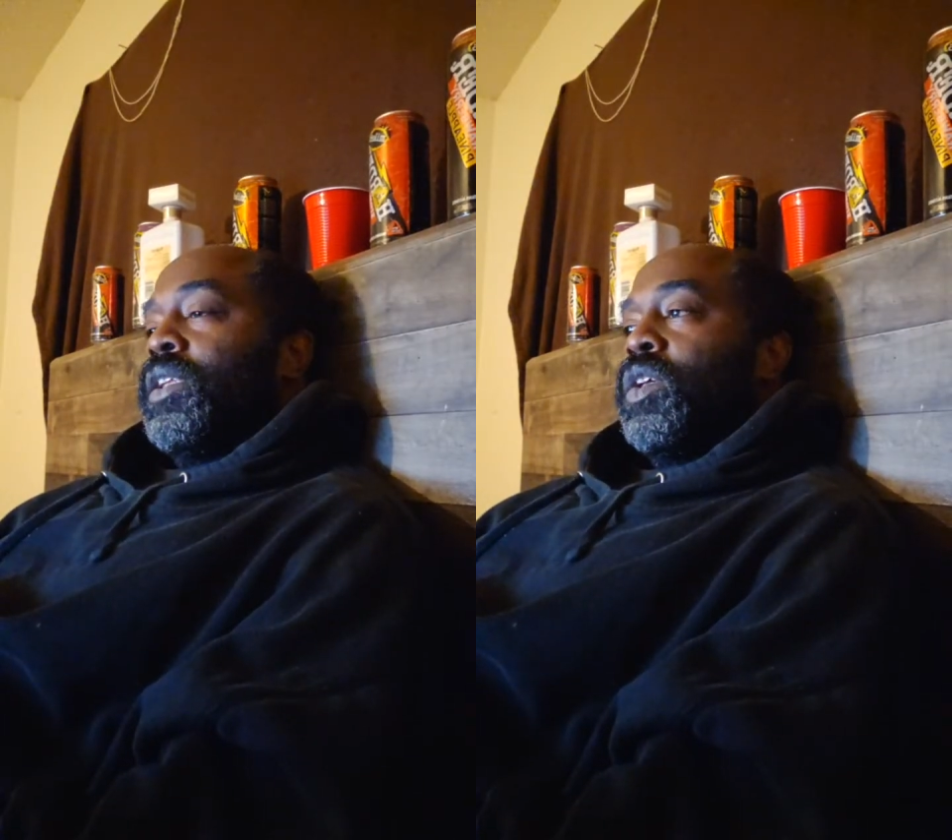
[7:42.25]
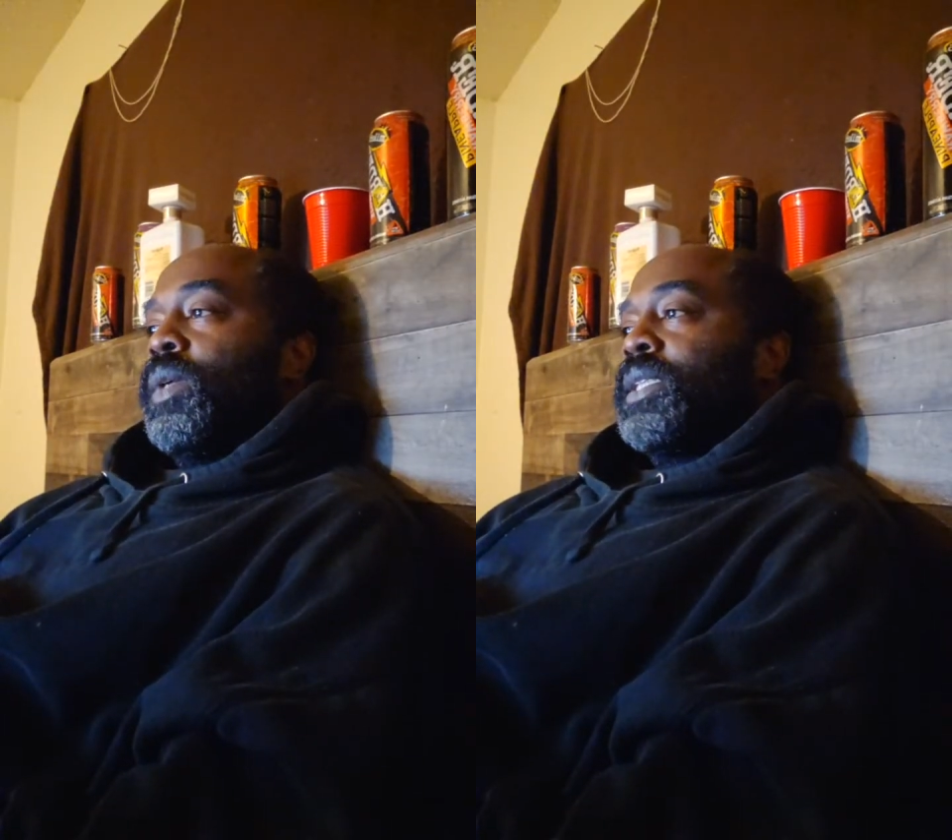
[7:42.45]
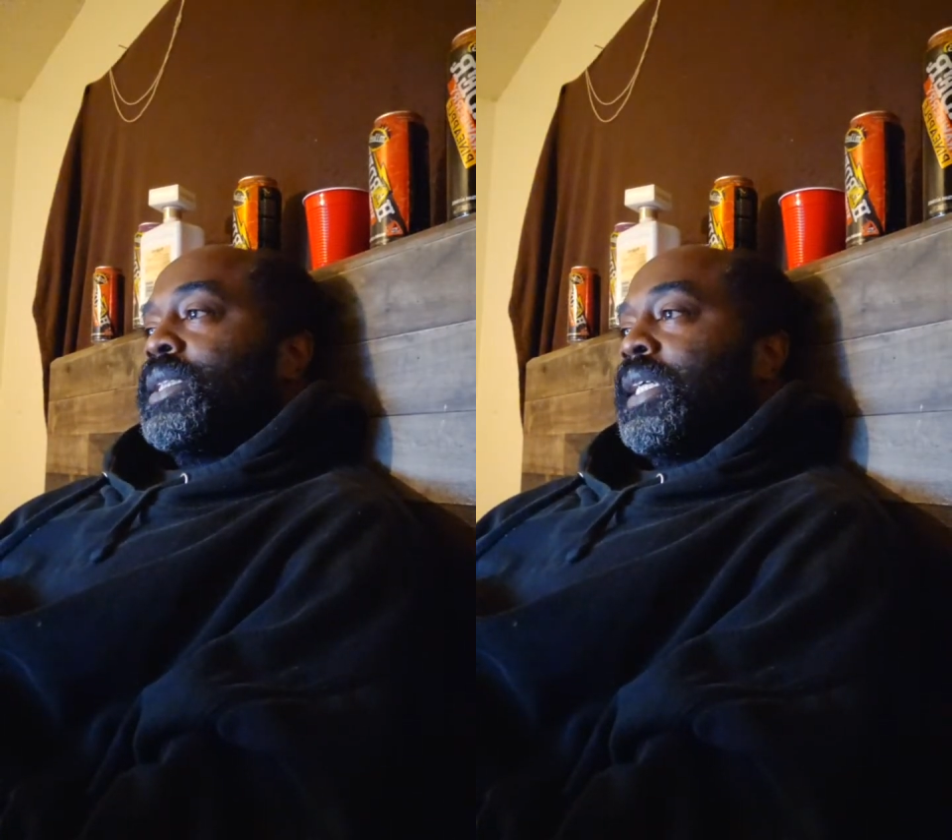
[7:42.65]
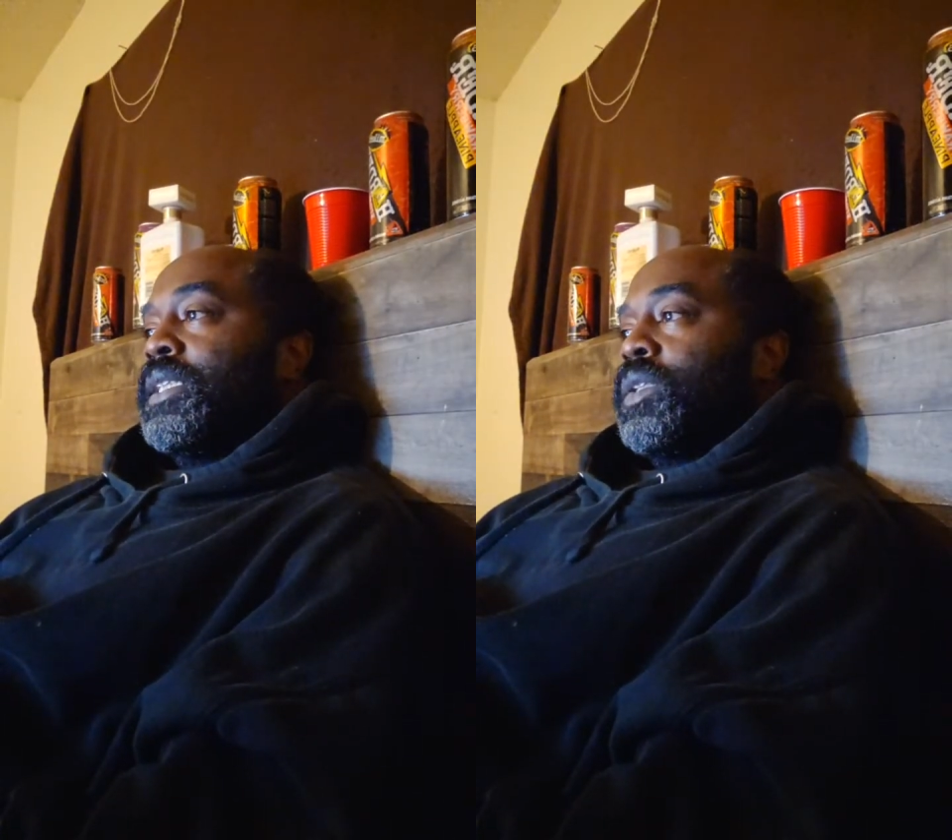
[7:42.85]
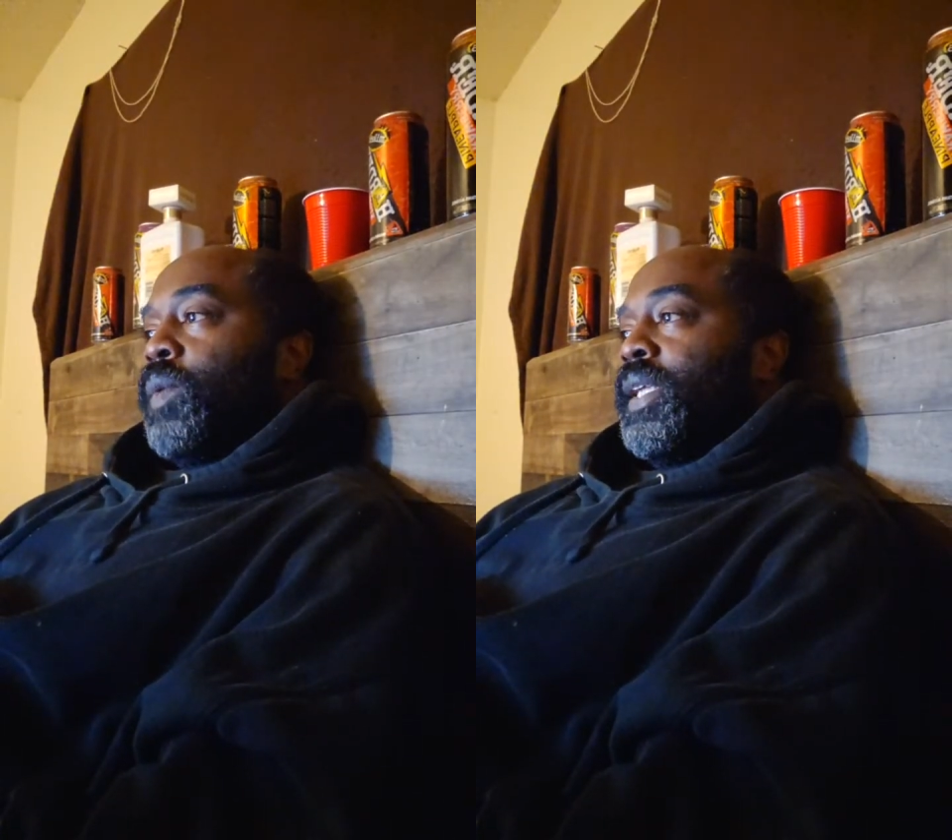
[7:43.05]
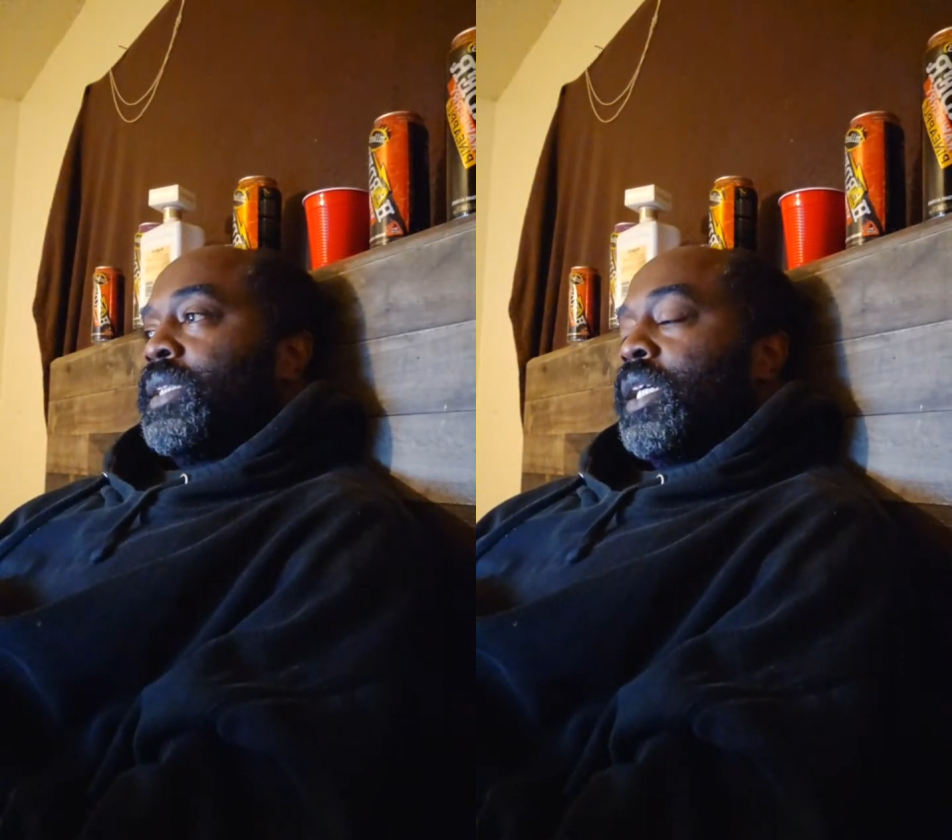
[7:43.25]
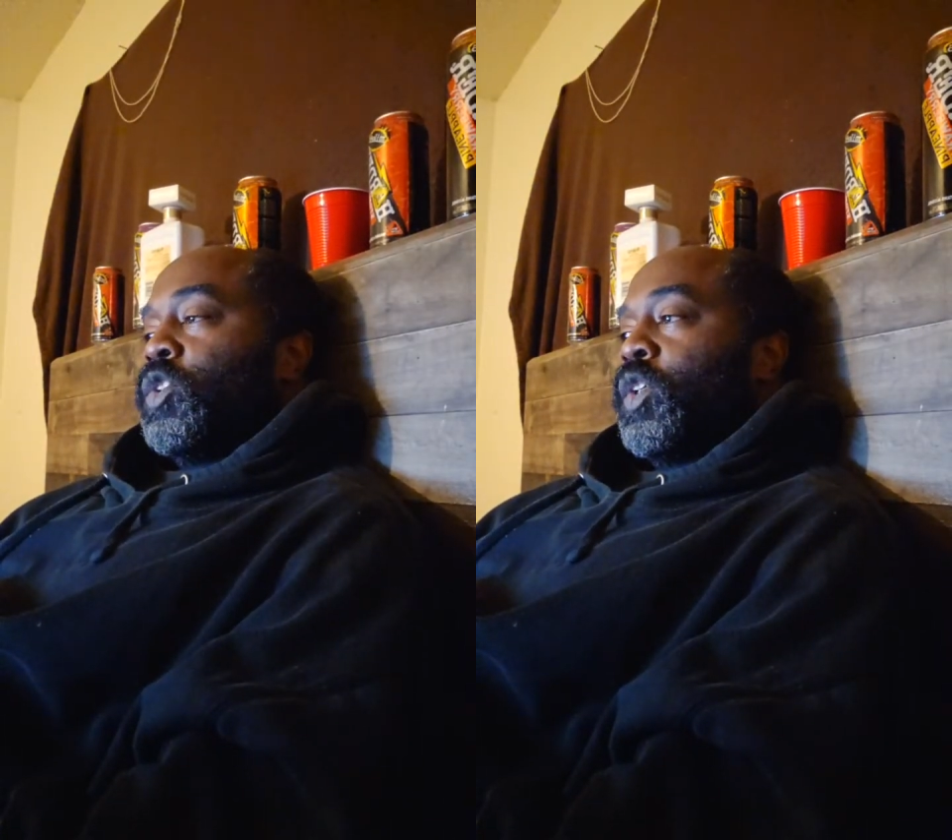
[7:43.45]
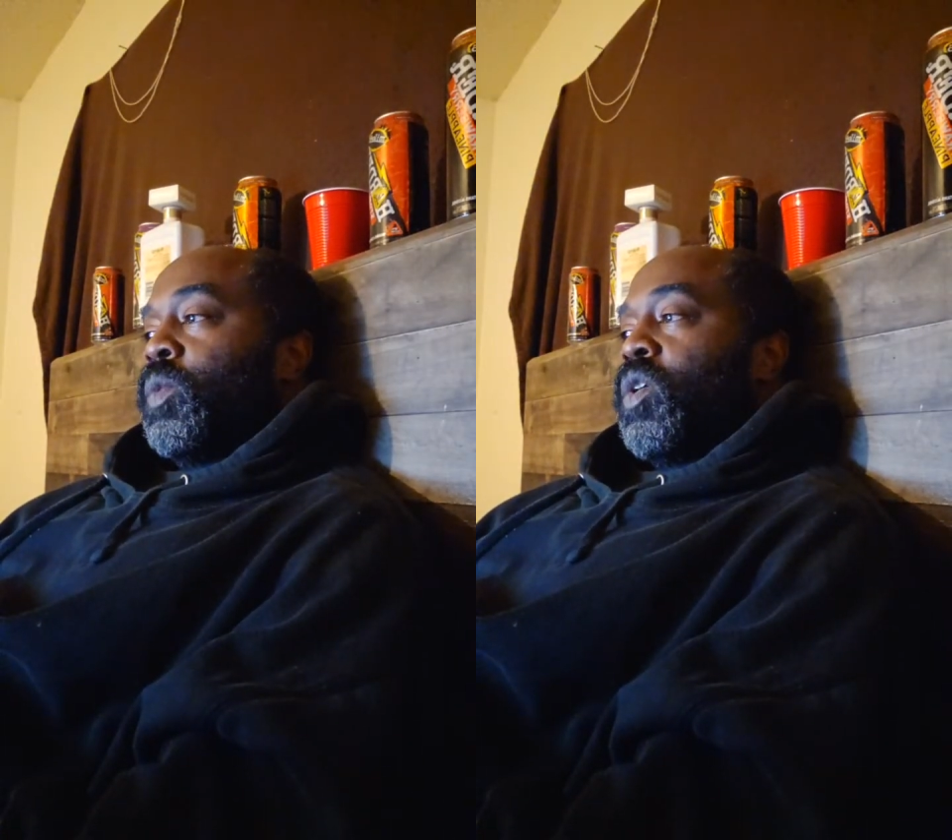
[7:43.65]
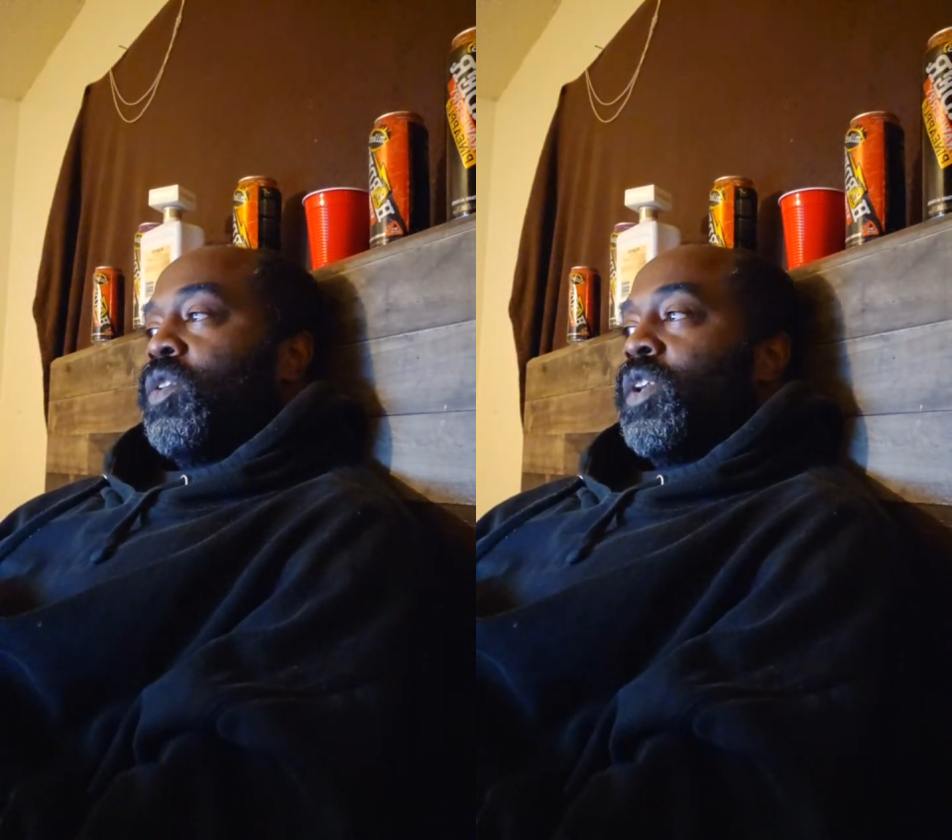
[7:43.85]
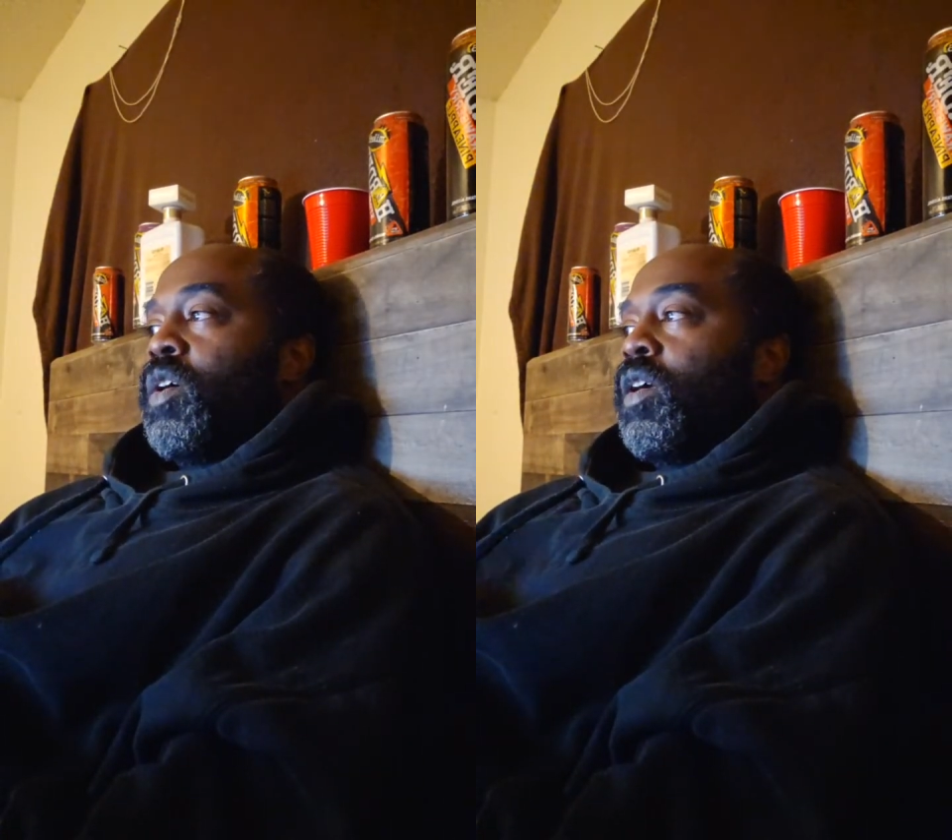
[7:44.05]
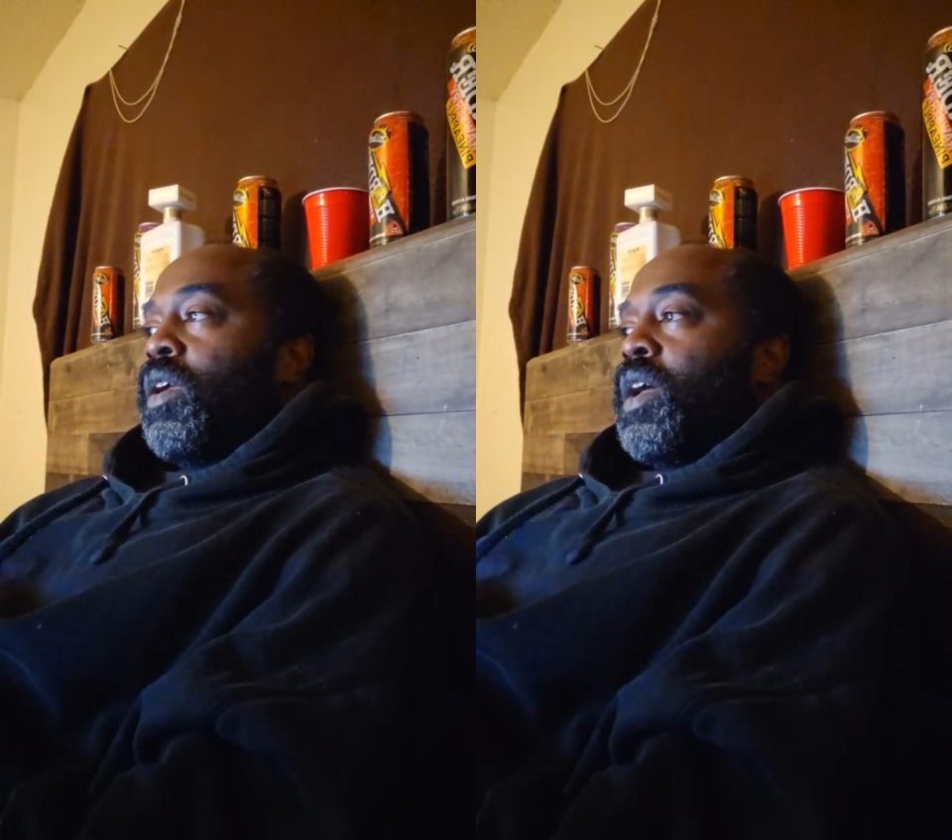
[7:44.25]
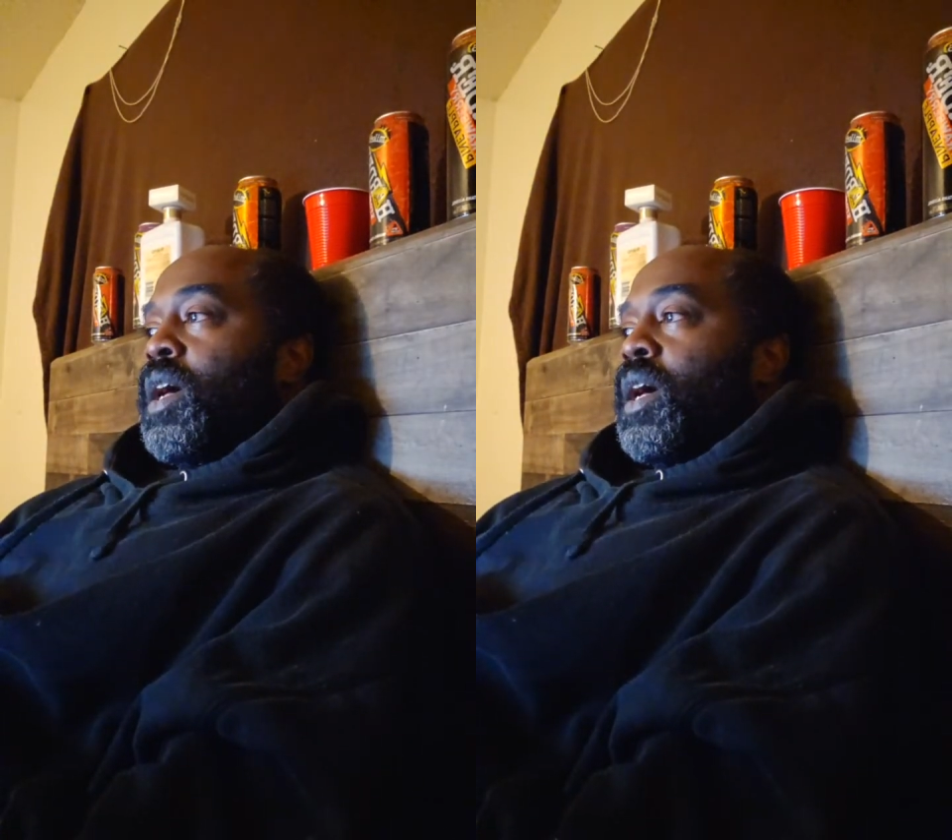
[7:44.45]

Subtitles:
USA is the greatest country in the world, there are